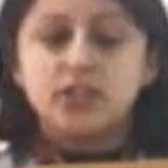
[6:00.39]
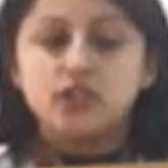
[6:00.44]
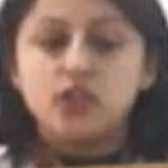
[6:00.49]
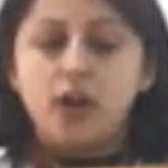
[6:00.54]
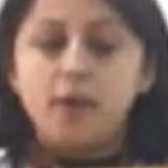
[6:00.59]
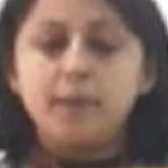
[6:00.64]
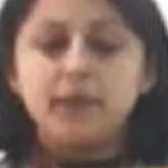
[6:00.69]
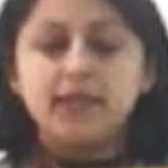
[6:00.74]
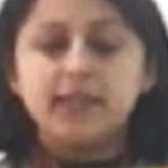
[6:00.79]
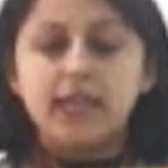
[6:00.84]

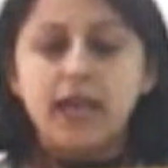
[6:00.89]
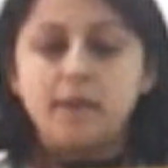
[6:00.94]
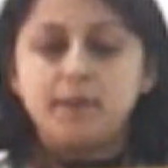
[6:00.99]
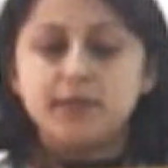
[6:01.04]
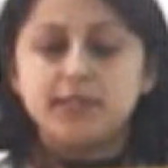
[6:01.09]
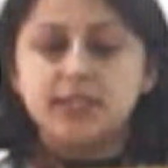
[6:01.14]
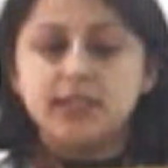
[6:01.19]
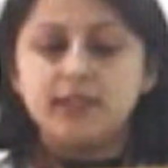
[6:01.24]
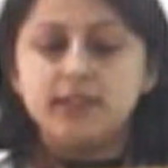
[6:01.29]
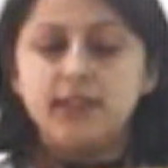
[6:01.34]
economic
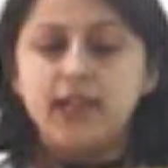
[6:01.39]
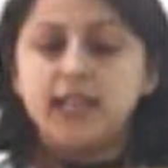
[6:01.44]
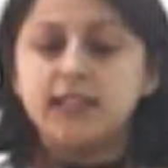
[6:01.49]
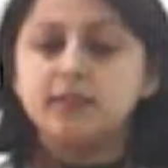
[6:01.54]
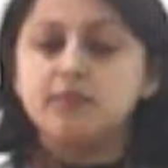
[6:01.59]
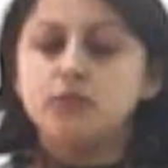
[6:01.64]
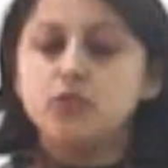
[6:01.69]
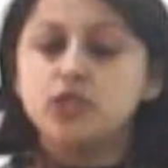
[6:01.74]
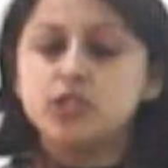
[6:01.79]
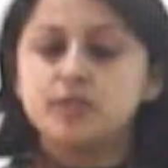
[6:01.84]
capital and
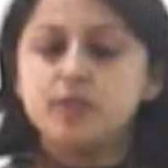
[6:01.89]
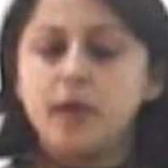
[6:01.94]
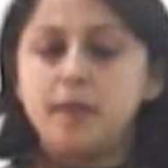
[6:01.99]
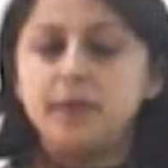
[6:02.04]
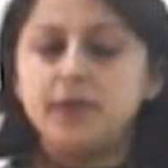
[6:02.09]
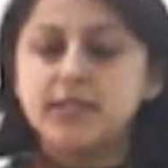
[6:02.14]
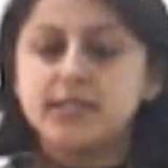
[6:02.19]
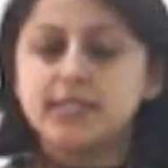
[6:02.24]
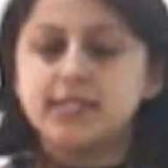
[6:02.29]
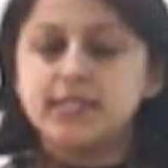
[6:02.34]
the most
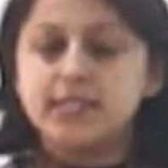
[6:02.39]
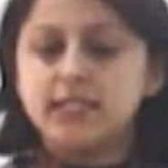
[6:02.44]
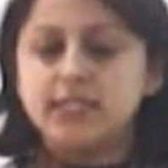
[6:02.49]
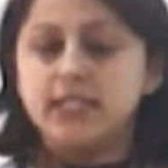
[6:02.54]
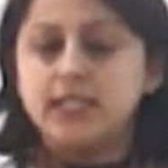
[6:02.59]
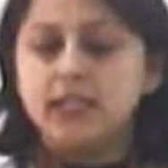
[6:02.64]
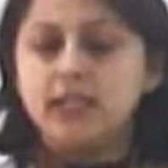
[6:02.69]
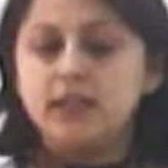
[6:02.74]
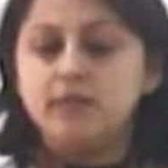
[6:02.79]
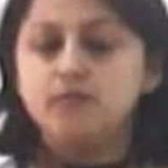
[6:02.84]
populous
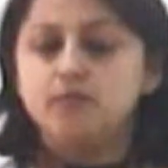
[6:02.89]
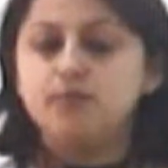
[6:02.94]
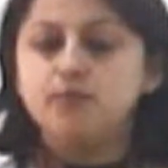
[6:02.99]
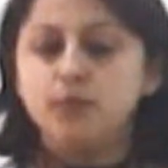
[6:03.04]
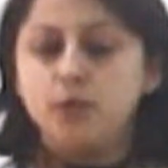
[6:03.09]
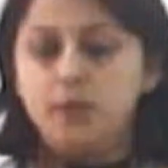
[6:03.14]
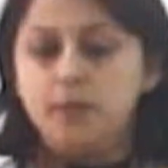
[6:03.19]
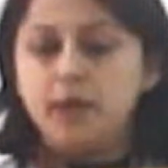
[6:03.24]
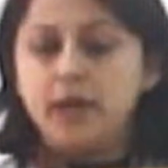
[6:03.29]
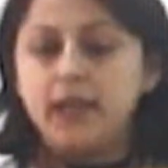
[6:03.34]
city,
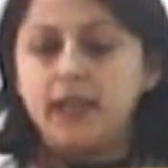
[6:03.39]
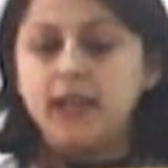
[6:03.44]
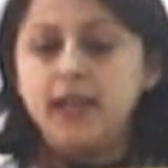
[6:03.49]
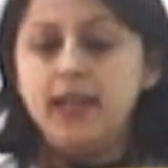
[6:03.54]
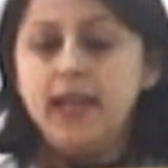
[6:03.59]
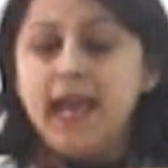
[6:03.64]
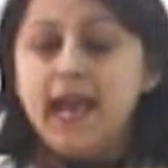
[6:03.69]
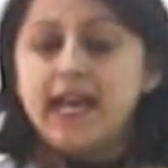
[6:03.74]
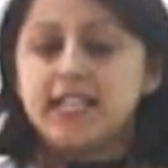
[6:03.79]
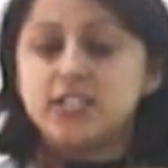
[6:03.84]
Mumbai,
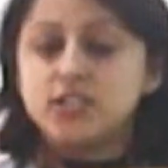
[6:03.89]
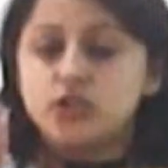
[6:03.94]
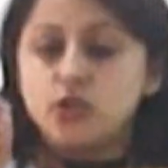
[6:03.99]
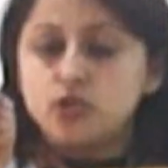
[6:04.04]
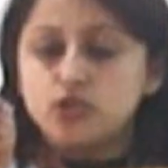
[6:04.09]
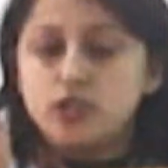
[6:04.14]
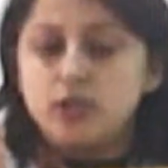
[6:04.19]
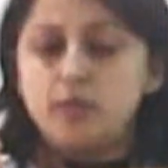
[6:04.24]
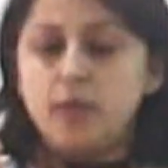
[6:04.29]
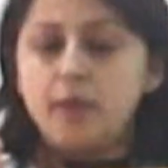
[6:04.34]
has a
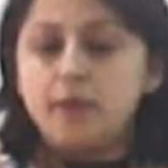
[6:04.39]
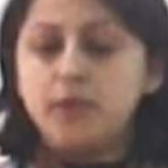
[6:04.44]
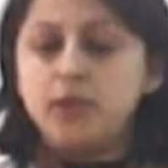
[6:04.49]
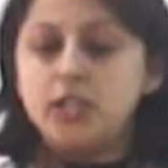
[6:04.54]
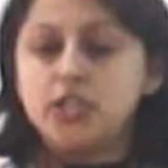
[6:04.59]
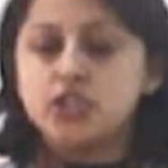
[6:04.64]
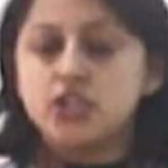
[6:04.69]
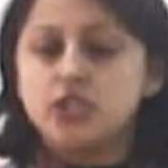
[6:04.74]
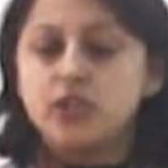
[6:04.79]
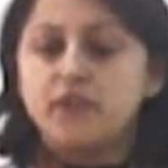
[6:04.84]
total
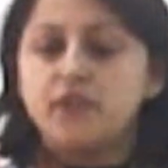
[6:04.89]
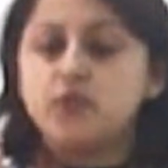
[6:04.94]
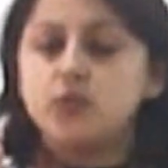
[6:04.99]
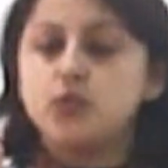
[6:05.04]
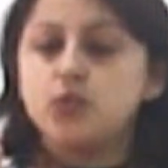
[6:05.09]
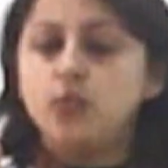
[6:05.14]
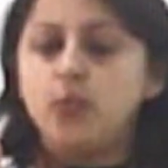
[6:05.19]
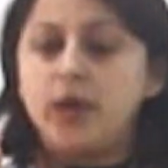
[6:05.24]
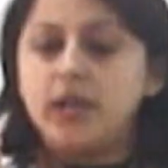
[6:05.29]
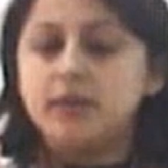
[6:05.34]
population of
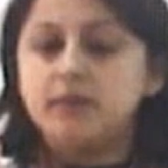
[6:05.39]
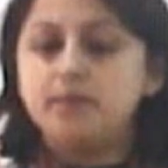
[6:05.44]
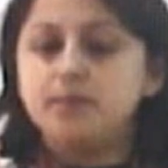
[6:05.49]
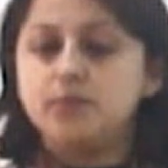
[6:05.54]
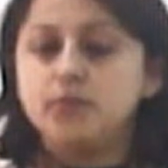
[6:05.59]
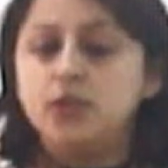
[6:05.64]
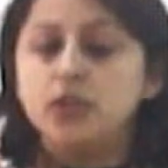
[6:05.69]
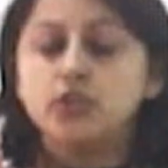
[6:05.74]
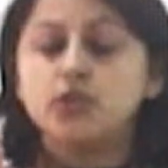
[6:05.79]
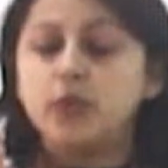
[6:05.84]

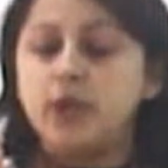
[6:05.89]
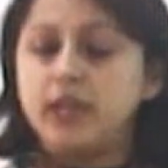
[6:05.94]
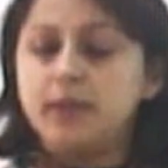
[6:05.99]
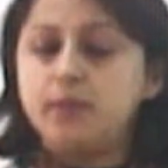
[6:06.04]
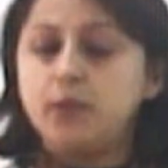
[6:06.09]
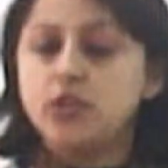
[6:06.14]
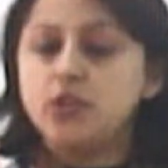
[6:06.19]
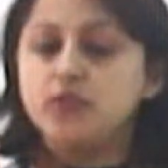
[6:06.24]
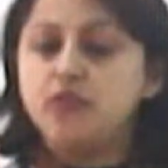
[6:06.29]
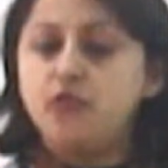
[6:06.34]

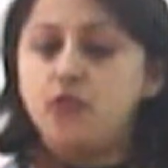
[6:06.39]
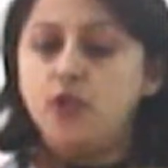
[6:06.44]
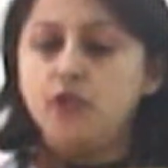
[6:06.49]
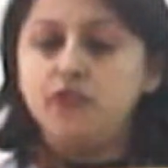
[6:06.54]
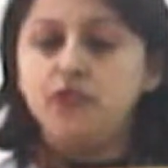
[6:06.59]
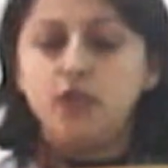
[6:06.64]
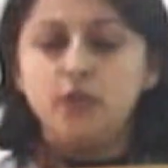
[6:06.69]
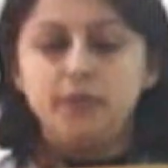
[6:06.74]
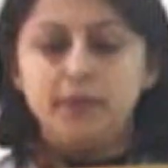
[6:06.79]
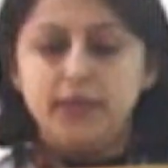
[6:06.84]

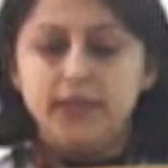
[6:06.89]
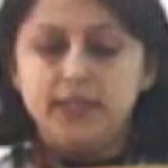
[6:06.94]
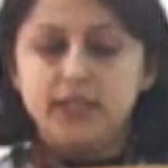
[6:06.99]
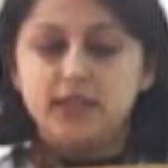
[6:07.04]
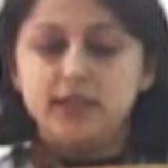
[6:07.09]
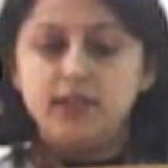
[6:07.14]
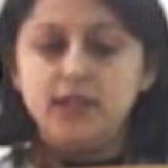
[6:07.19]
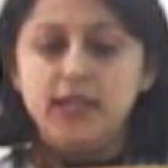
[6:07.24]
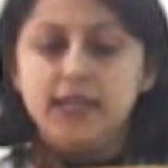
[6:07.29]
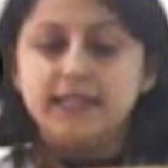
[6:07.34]
12.44
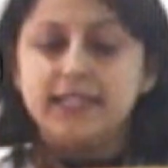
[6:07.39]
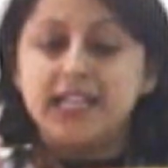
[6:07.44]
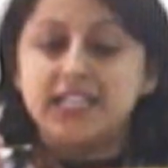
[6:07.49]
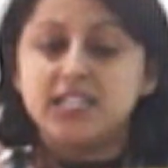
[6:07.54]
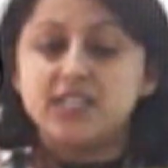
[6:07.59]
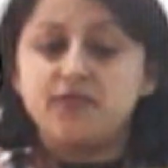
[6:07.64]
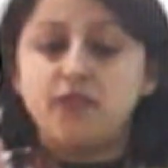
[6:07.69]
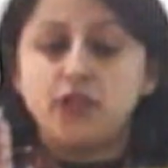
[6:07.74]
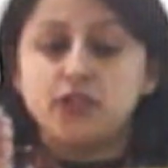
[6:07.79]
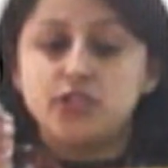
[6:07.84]
million, that
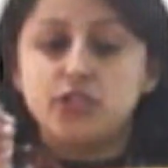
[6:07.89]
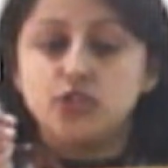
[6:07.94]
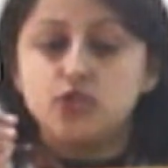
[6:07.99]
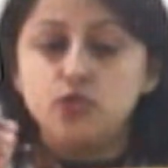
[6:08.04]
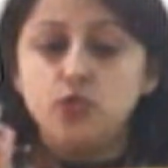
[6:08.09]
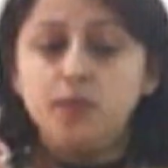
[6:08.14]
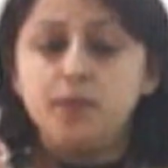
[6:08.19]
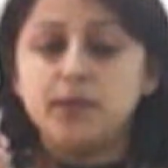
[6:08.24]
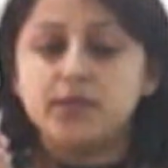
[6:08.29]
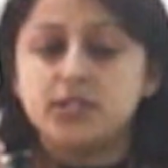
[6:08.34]
is
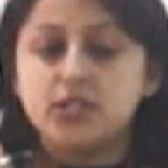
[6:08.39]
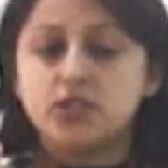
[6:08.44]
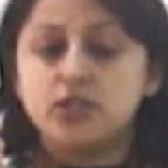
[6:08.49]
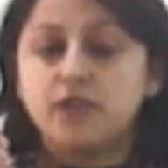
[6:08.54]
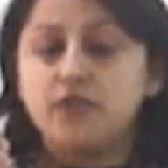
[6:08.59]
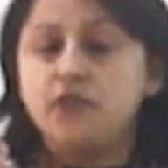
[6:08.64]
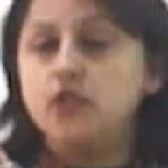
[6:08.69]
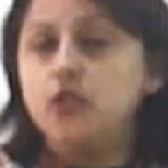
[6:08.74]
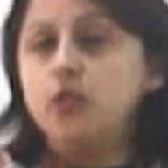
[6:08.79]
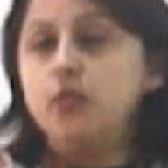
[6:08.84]
42%
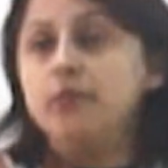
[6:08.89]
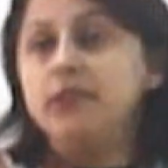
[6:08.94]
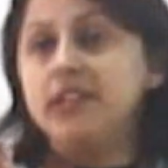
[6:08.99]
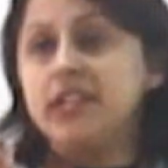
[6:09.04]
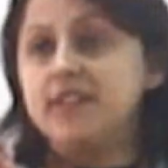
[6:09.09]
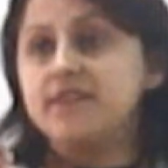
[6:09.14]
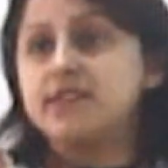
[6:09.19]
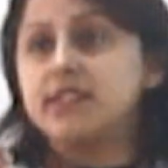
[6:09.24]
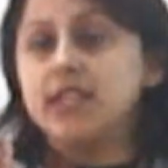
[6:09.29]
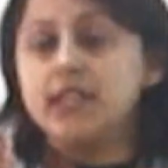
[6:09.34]
of whom
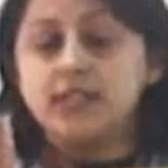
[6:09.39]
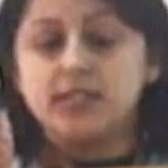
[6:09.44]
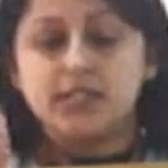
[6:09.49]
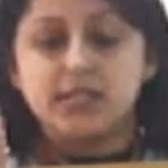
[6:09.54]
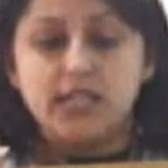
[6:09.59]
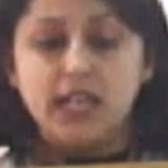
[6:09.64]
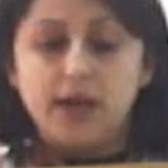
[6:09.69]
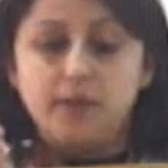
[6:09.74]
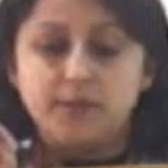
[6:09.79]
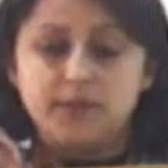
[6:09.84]
lives in
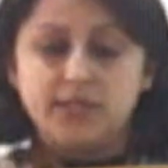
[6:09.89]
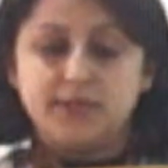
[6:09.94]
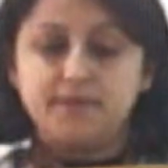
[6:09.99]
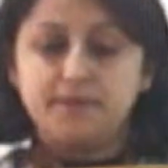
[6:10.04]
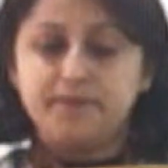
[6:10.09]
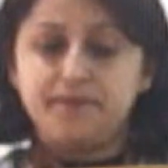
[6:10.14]
slums.